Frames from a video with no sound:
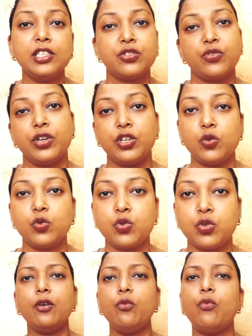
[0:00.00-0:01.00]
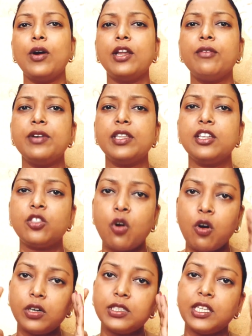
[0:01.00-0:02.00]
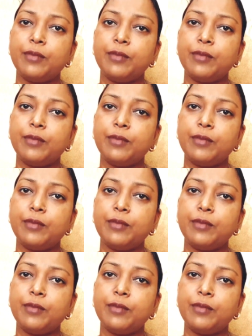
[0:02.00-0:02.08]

is reduced. Whatever the thoughts